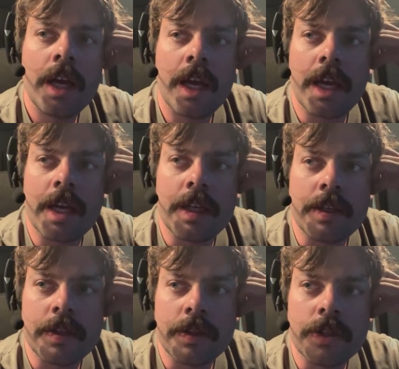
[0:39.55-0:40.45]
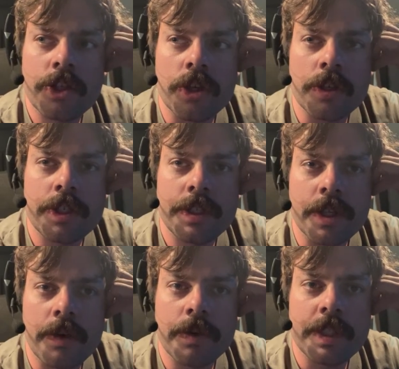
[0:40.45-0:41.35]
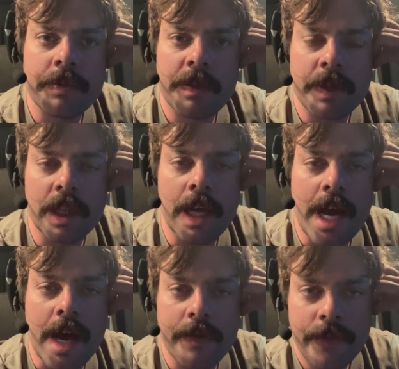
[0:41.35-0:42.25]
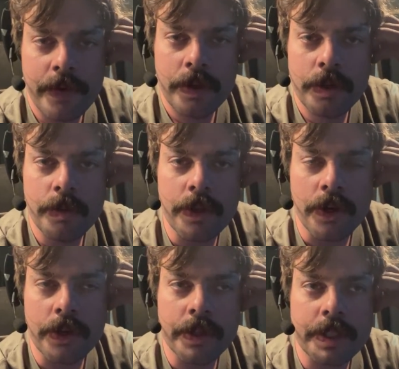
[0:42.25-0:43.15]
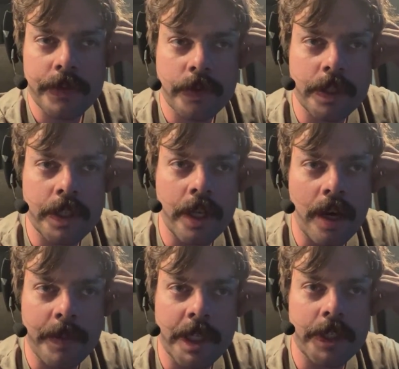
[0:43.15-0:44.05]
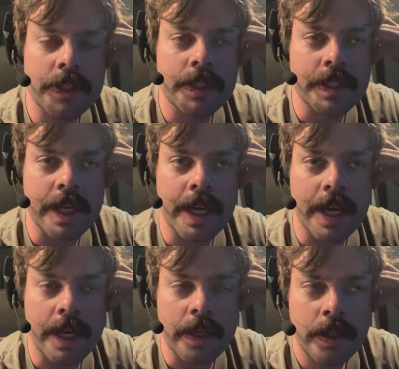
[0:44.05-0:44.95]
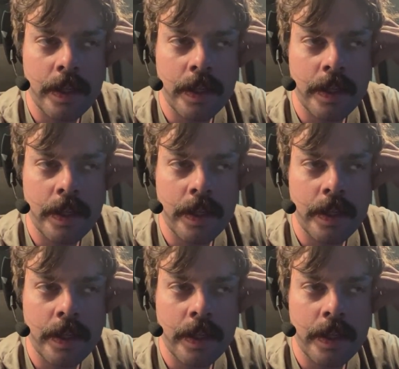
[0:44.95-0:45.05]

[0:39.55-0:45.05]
and the churches always made me laugh with all the different denominations they had.